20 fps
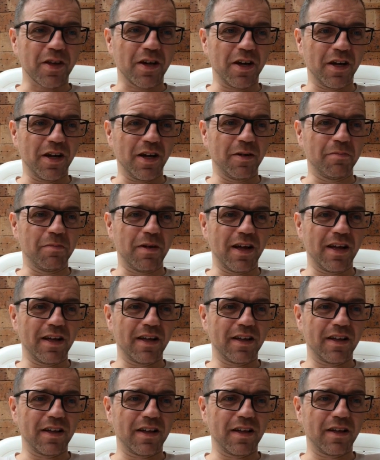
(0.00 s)

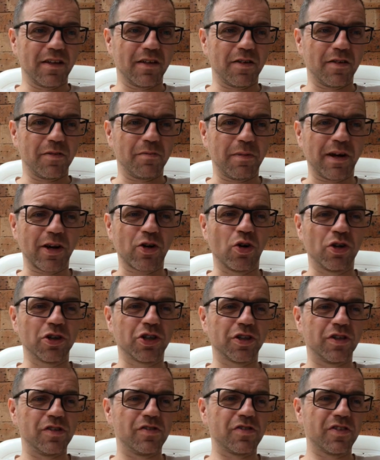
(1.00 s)
My
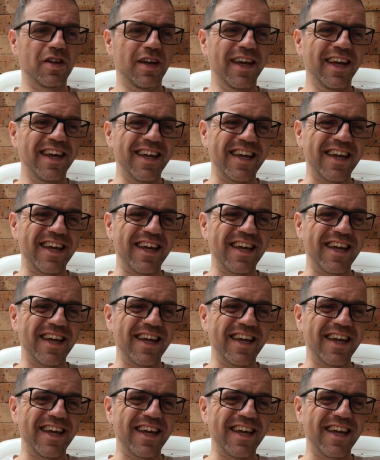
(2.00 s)
conscience.